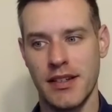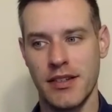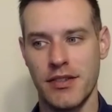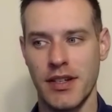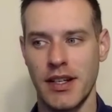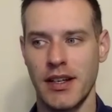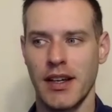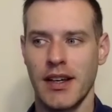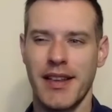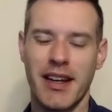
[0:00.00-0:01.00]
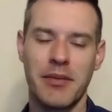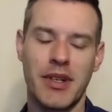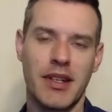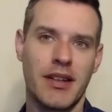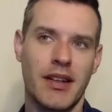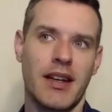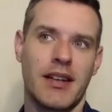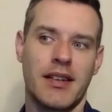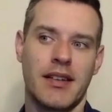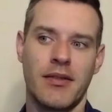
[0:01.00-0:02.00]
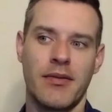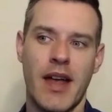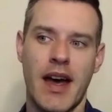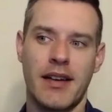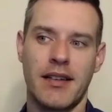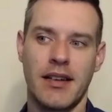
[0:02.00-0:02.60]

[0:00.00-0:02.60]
industry, that could be like that